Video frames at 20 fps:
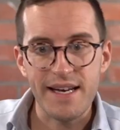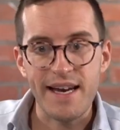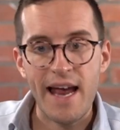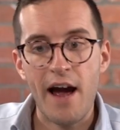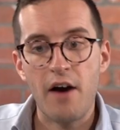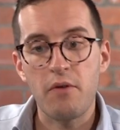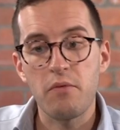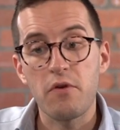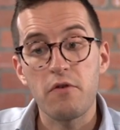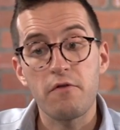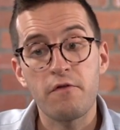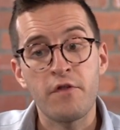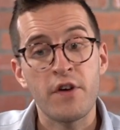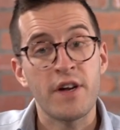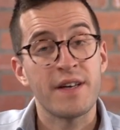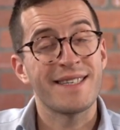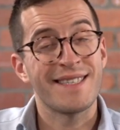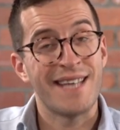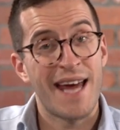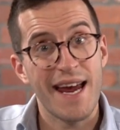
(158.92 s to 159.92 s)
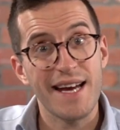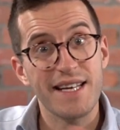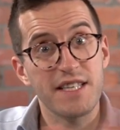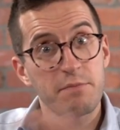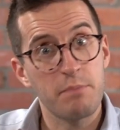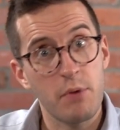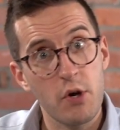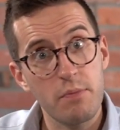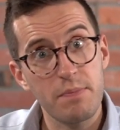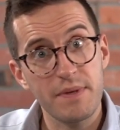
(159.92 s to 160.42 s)
Now, for
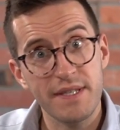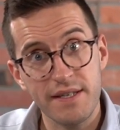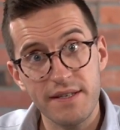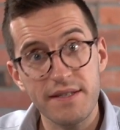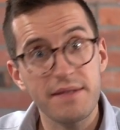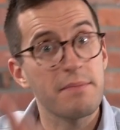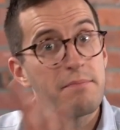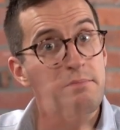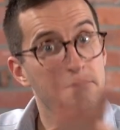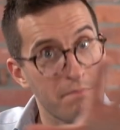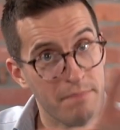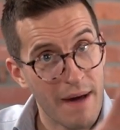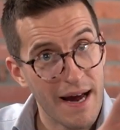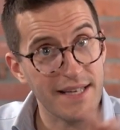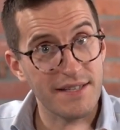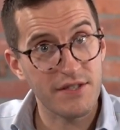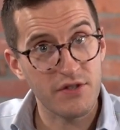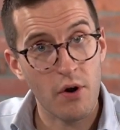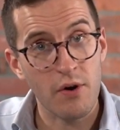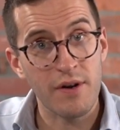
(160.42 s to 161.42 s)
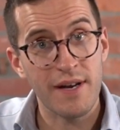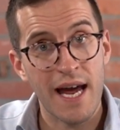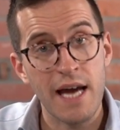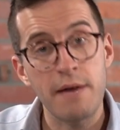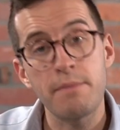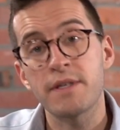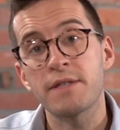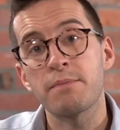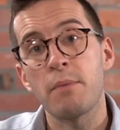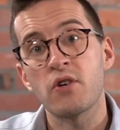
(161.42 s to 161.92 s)
tax purposes, based on
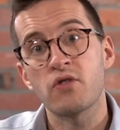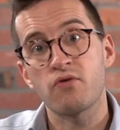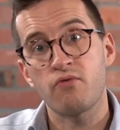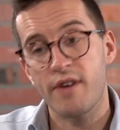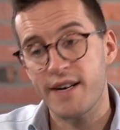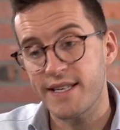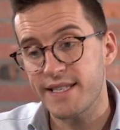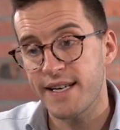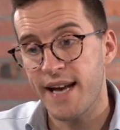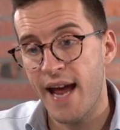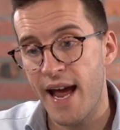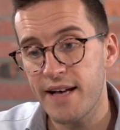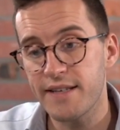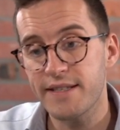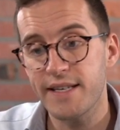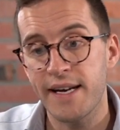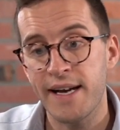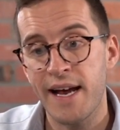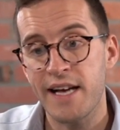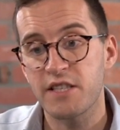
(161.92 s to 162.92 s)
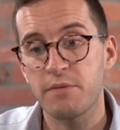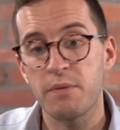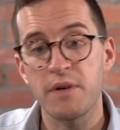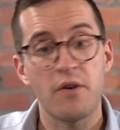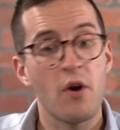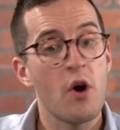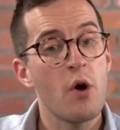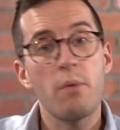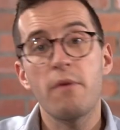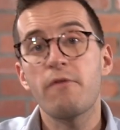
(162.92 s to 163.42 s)
Labor's most recent housing
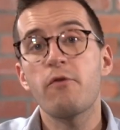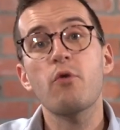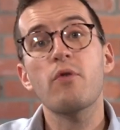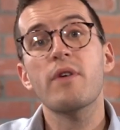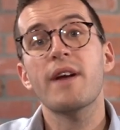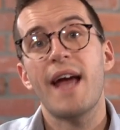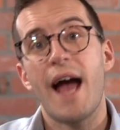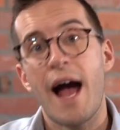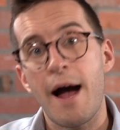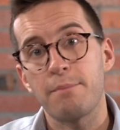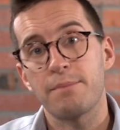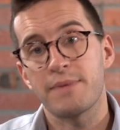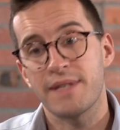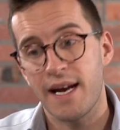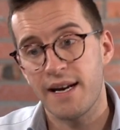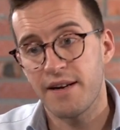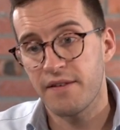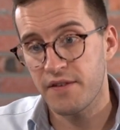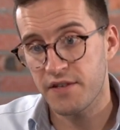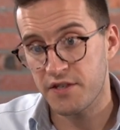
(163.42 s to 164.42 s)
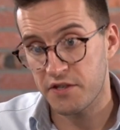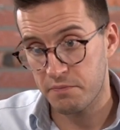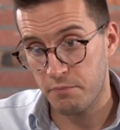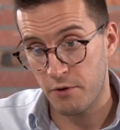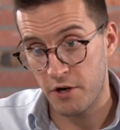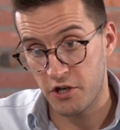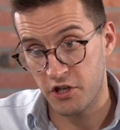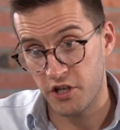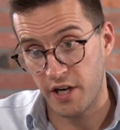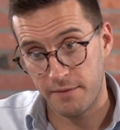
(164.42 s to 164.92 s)
announcement, we've already updated the
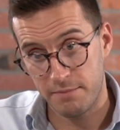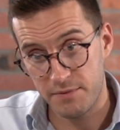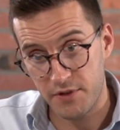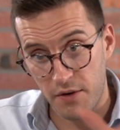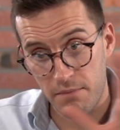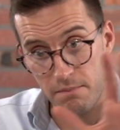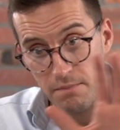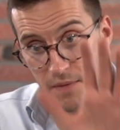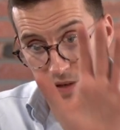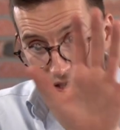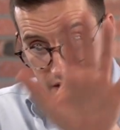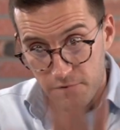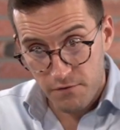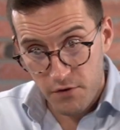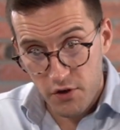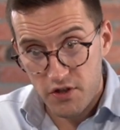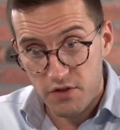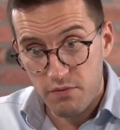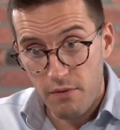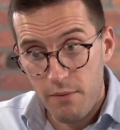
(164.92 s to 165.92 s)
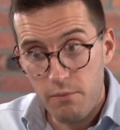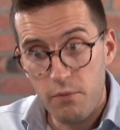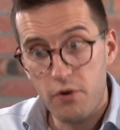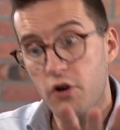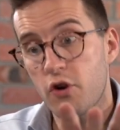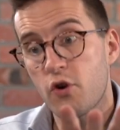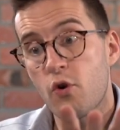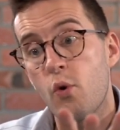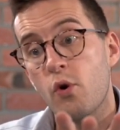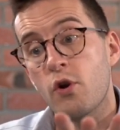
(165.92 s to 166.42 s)
spreadsheet. So this first one, we're
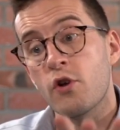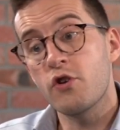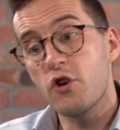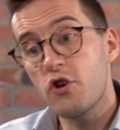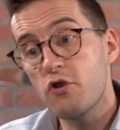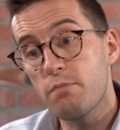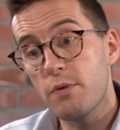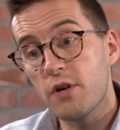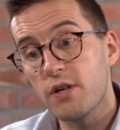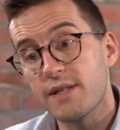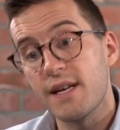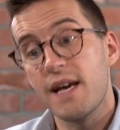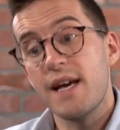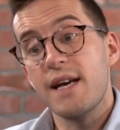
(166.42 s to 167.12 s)
going to call a new build.